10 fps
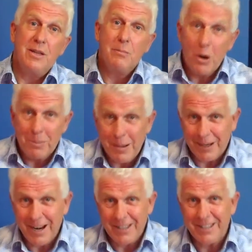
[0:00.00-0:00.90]
the more
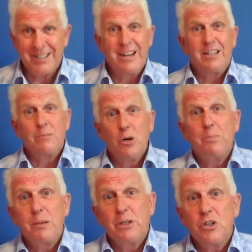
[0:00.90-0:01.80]
people that understand it, the more
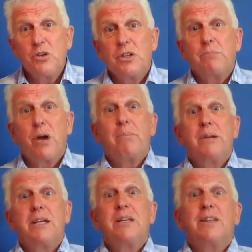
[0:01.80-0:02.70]
people that use it
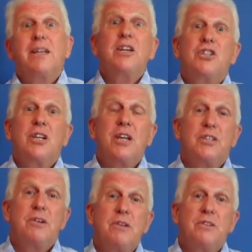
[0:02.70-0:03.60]
properly, the less
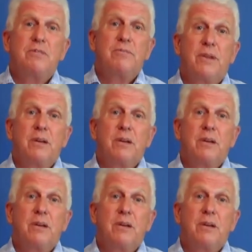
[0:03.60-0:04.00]
chance there is of